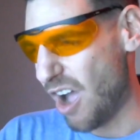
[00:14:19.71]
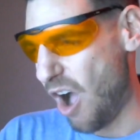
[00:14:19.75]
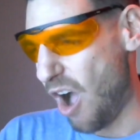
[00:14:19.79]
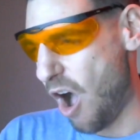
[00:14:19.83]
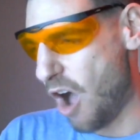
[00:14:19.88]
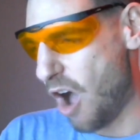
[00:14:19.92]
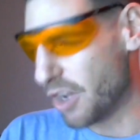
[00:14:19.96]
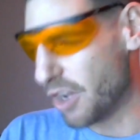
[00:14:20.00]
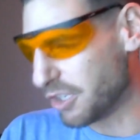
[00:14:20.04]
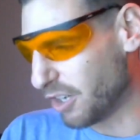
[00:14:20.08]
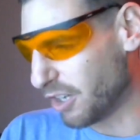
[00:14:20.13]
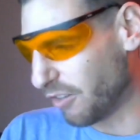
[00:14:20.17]

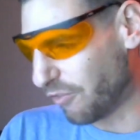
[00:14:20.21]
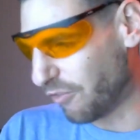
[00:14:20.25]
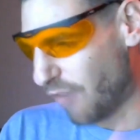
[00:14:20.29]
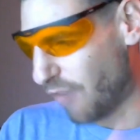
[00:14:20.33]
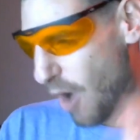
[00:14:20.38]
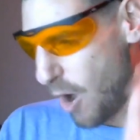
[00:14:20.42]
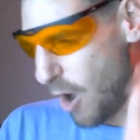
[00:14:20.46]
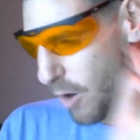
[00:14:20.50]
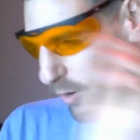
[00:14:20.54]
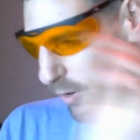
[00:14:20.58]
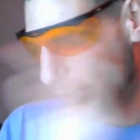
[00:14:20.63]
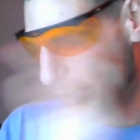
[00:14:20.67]
on your
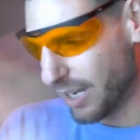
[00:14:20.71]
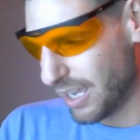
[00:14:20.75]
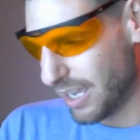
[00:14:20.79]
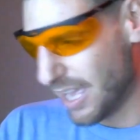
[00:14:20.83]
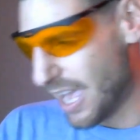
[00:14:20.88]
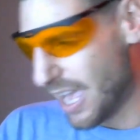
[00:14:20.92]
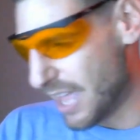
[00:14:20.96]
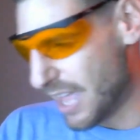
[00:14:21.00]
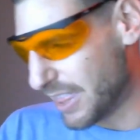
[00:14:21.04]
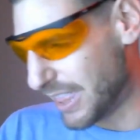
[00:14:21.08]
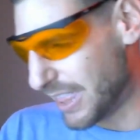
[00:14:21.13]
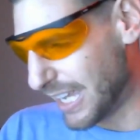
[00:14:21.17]

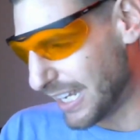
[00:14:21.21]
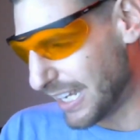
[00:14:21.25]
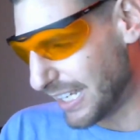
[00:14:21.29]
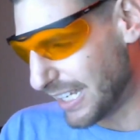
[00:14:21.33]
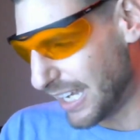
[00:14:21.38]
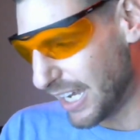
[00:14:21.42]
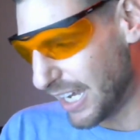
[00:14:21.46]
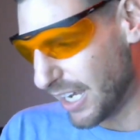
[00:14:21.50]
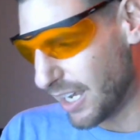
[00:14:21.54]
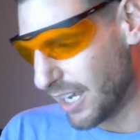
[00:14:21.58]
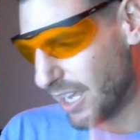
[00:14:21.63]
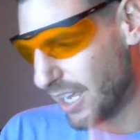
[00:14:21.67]
phone,
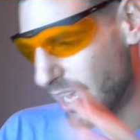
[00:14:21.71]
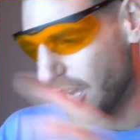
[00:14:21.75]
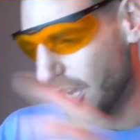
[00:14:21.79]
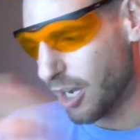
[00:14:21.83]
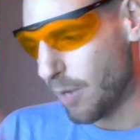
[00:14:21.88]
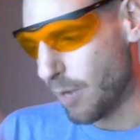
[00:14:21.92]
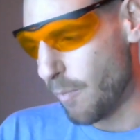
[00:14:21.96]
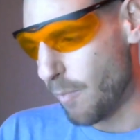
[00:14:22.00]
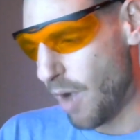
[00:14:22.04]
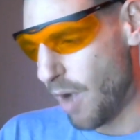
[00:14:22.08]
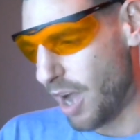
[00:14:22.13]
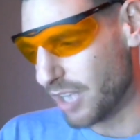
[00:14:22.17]
thinking,
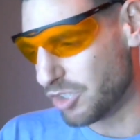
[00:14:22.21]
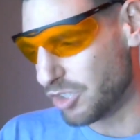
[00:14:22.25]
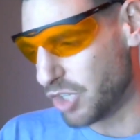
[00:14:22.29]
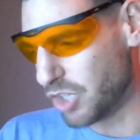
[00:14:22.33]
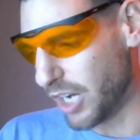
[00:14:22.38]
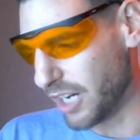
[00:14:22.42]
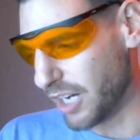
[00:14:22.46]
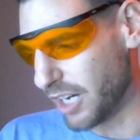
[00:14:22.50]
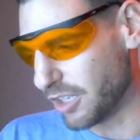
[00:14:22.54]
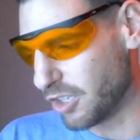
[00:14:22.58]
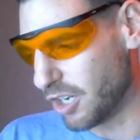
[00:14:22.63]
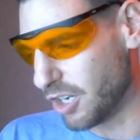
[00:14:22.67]
come on,
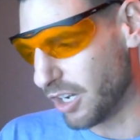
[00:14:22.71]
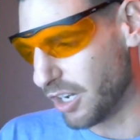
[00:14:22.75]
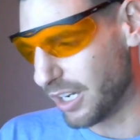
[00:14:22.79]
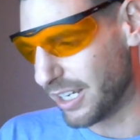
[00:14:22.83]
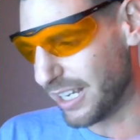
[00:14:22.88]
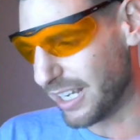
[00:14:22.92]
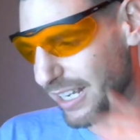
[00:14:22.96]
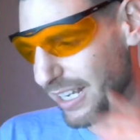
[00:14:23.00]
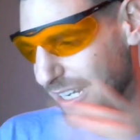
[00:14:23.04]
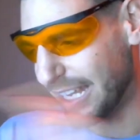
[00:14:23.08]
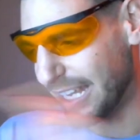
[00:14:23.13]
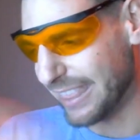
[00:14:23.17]
Jared
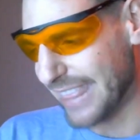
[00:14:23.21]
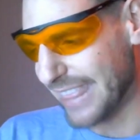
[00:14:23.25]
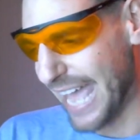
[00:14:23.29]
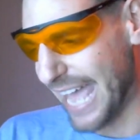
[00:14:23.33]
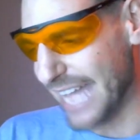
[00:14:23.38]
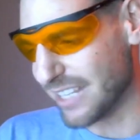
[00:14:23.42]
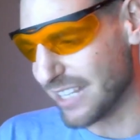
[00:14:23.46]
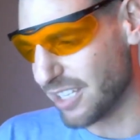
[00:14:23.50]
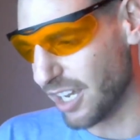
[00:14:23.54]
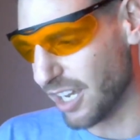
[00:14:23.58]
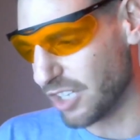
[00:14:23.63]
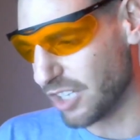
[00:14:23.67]
Cook, get
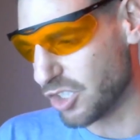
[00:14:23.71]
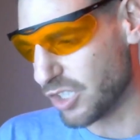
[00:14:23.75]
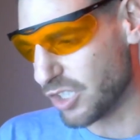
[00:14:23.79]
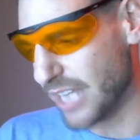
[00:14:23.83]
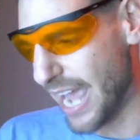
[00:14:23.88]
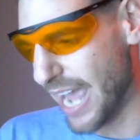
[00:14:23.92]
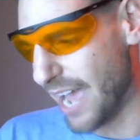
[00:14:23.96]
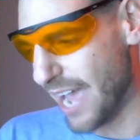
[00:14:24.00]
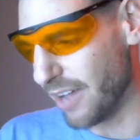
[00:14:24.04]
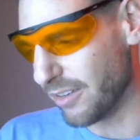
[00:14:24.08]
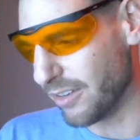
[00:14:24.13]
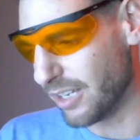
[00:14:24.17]
that
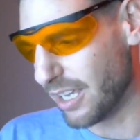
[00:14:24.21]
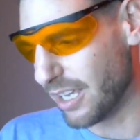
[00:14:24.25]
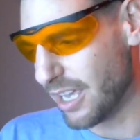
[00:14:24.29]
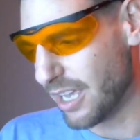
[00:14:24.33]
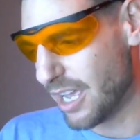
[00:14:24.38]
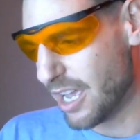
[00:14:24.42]
touchdown.